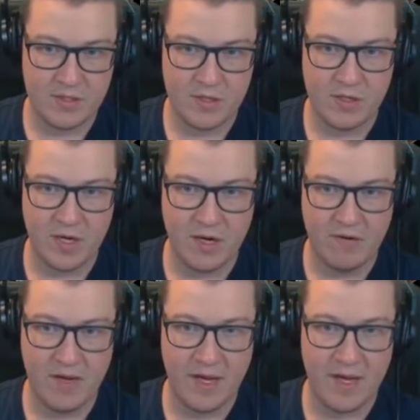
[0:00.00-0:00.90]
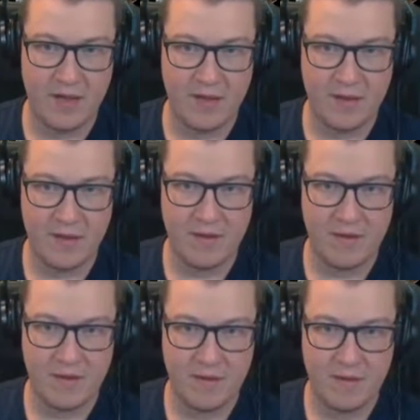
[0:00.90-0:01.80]
cut off here.
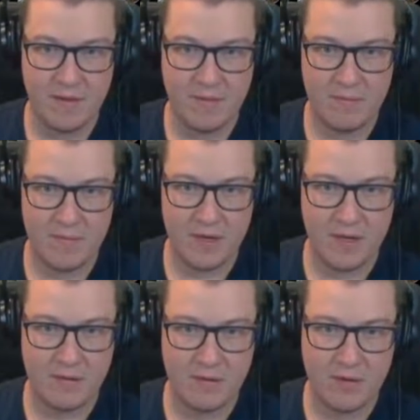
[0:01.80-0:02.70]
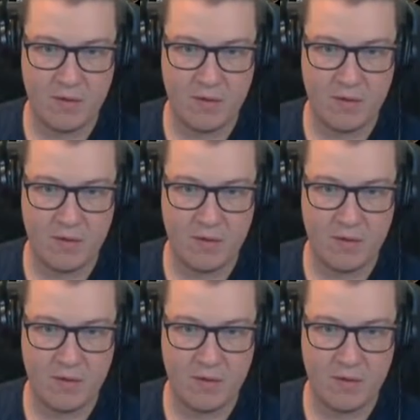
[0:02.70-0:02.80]
I don't